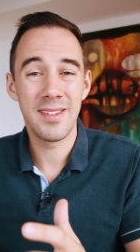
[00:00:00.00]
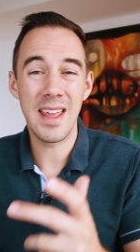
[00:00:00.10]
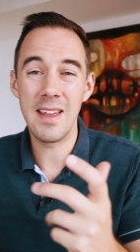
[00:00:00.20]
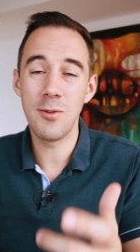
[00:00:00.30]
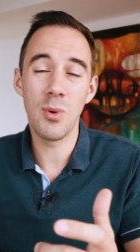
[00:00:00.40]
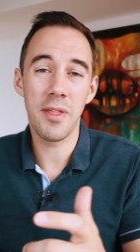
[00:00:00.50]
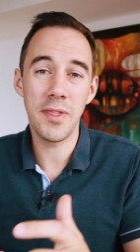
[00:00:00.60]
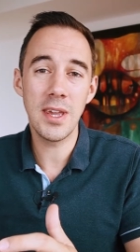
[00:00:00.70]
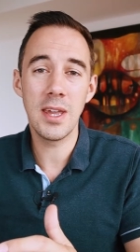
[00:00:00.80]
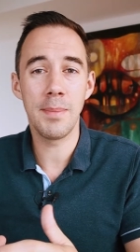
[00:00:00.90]
So if you are
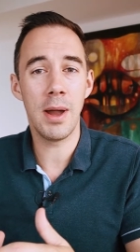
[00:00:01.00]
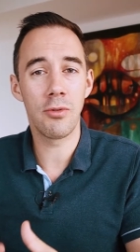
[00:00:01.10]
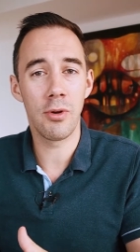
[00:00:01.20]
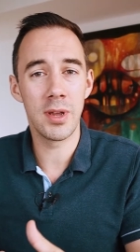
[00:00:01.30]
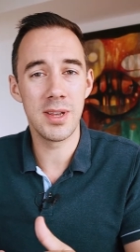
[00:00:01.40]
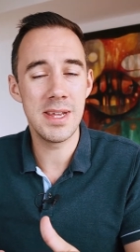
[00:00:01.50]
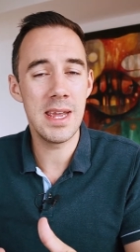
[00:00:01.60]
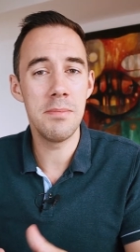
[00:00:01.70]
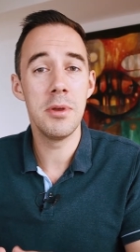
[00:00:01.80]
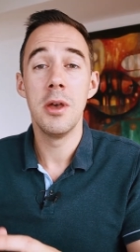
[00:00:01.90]
thinking about growing a
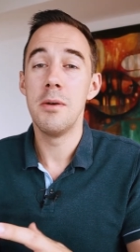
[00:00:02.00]
team,